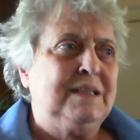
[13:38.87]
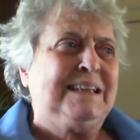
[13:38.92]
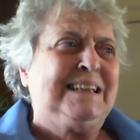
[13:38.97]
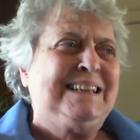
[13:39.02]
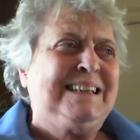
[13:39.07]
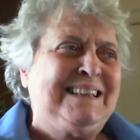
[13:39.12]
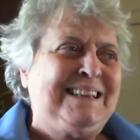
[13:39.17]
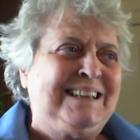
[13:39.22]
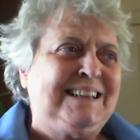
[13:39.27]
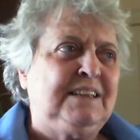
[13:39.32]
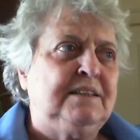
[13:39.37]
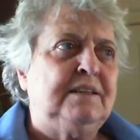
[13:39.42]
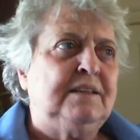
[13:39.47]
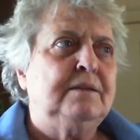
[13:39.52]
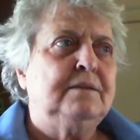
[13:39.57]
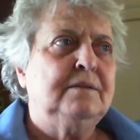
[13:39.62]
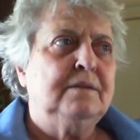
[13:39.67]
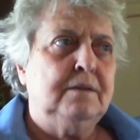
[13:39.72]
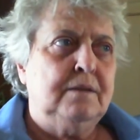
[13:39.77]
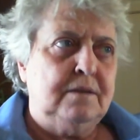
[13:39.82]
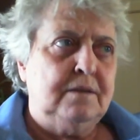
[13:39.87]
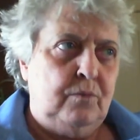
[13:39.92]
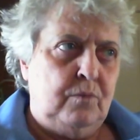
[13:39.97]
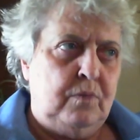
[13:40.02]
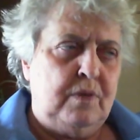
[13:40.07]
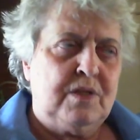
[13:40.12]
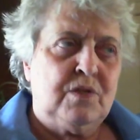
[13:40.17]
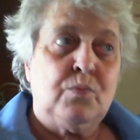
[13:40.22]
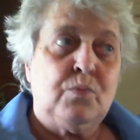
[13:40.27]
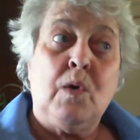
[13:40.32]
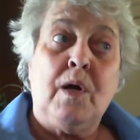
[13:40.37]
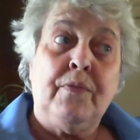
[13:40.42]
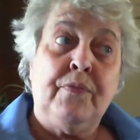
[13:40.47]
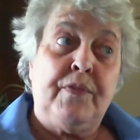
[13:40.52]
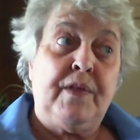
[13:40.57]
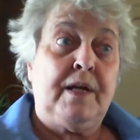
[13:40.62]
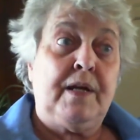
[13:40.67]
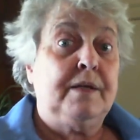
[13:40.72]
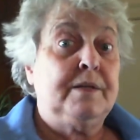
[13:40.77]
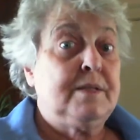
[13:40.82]
It's one
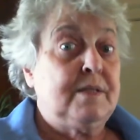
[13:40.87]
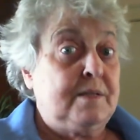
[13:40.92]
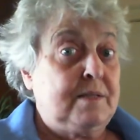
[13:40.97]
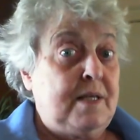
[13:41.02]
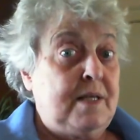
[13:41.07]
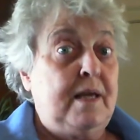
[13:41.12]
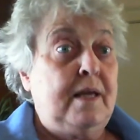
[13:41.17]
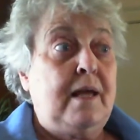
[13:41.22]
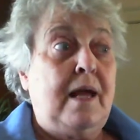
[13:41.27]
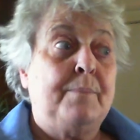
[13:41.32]
thing to say,